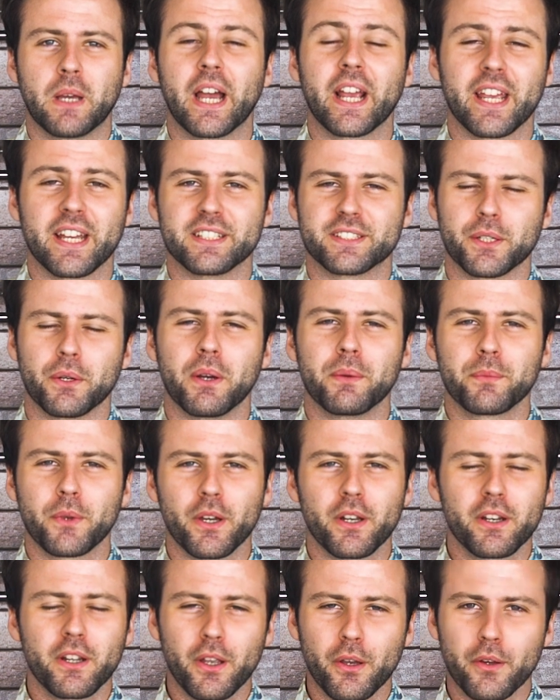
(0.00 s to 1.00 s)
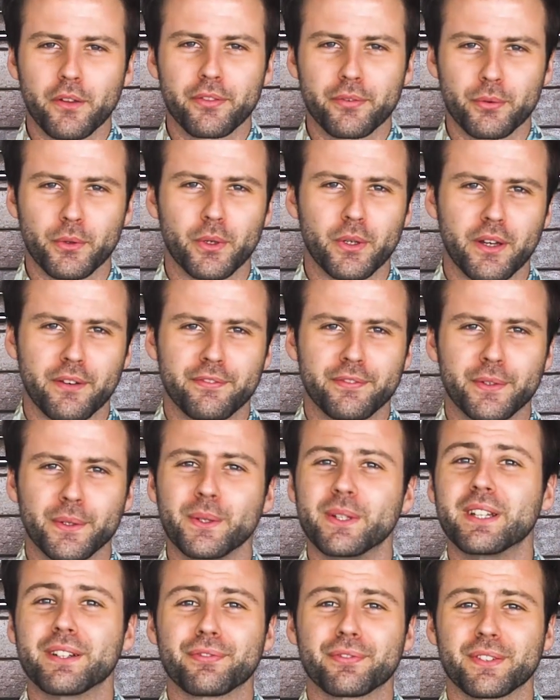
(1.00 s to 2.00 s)
Okay, so I'm going to go through a
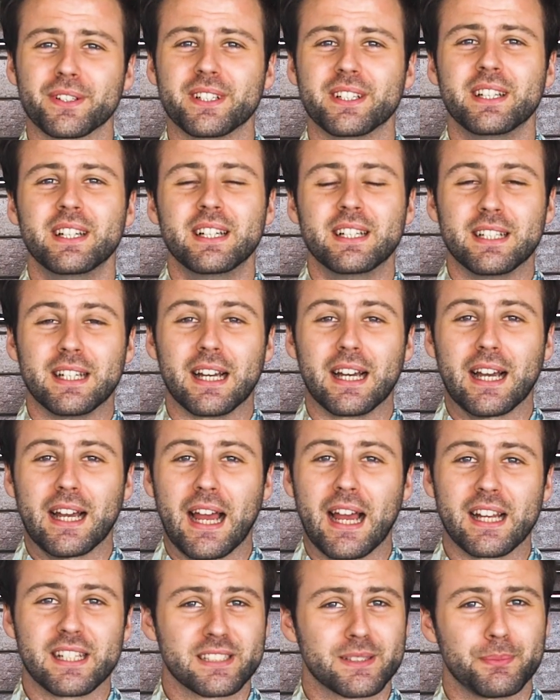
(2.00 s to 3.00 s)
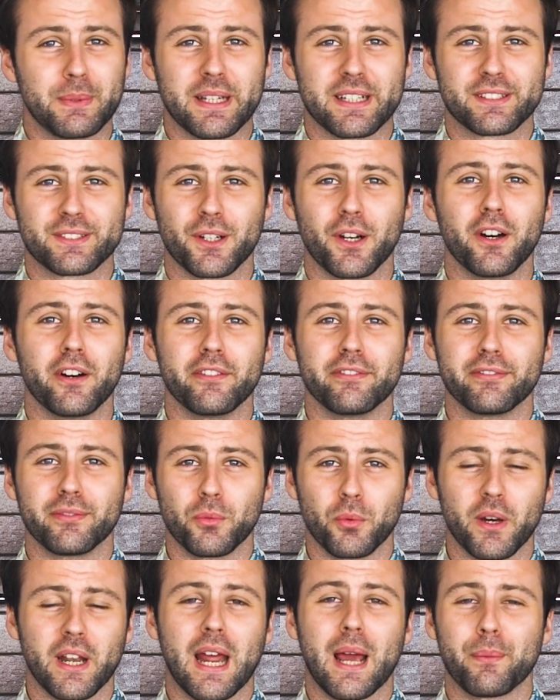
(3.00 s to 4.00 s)
few different aspects of
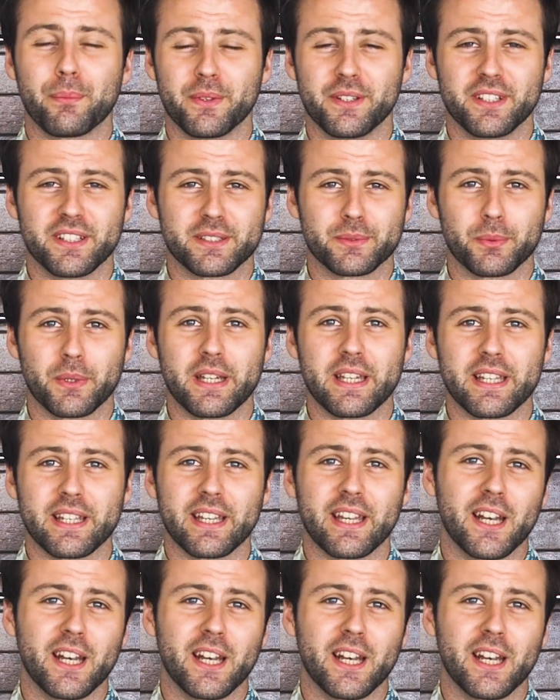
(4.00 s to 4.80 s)
what happened this week,